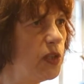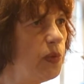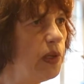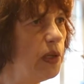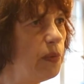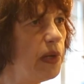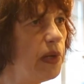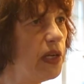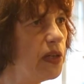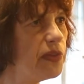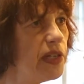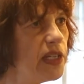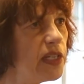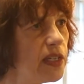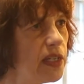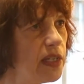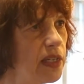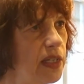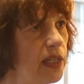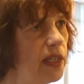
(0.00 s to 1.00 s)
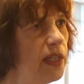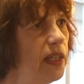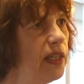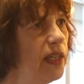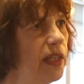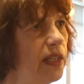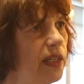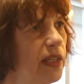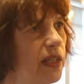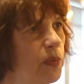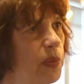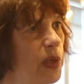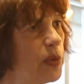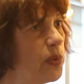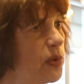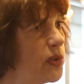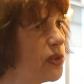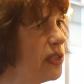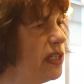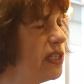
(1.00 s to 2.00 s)
being made recently,
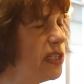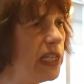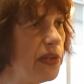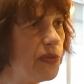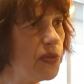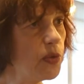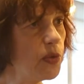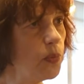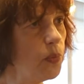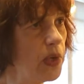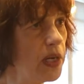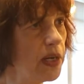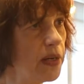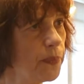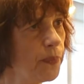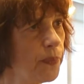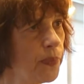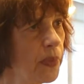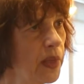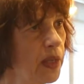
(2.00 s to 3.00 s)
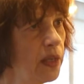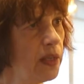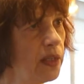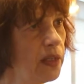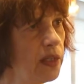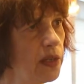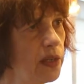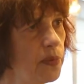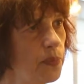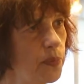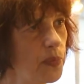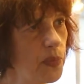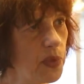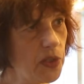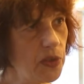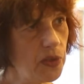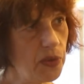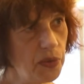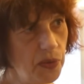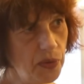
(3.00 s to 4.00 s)
people also need to live somewhere.
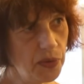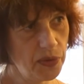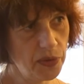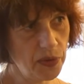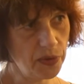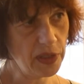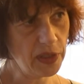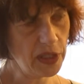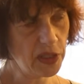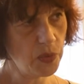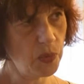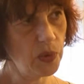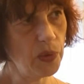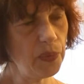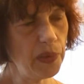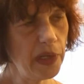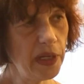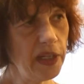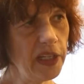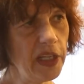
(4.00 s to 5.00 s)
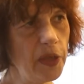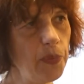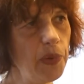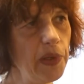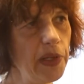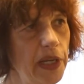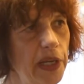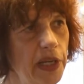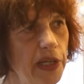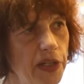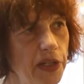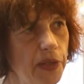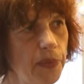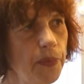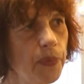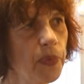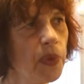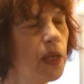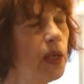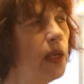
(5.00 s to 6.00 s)
So that's one planning
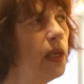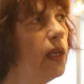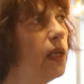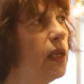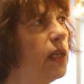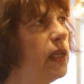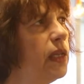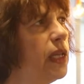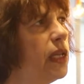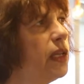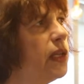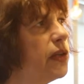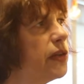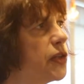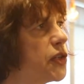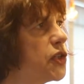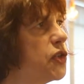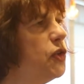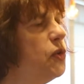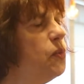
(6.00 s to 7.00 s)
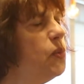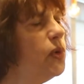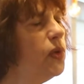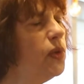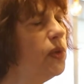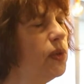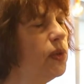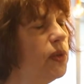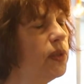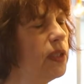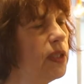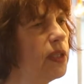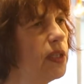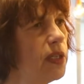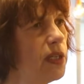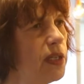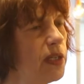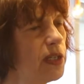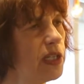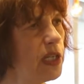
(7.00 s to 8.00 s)
application. Then there are two more
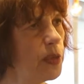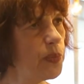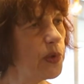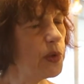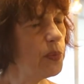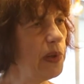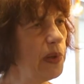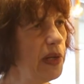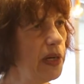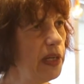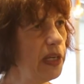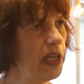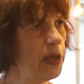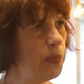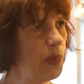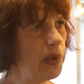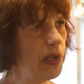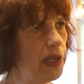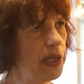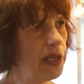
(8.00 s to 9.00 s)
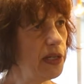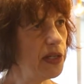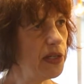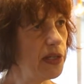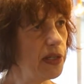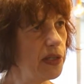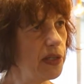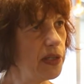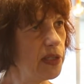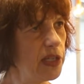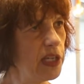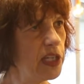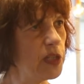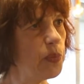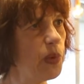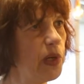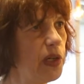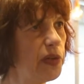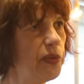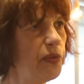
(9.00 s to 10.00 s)
separate planning applications as
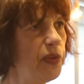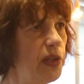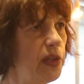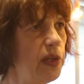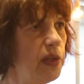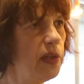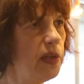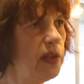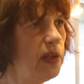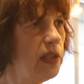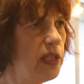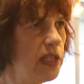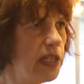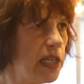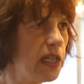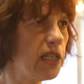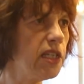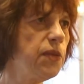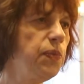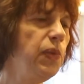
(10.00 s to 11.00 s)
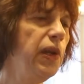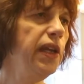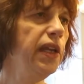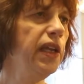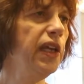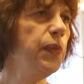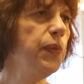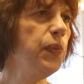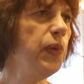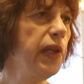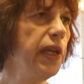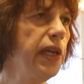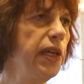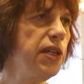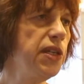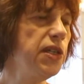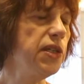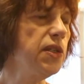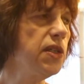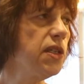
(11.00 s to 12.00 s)
part of the 6 planning
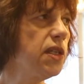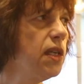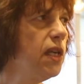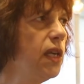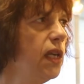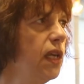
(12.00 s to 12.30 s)
applications,